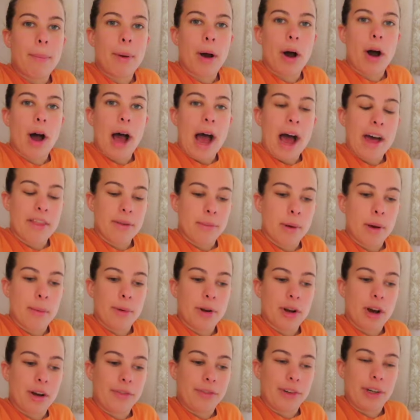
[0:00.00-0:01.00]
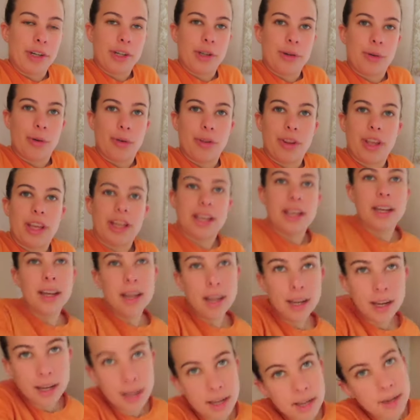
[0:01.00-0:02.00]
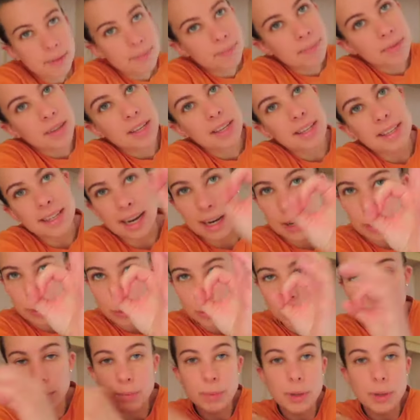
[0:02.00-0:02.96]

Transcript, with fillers: but at the moment I've only got the satchels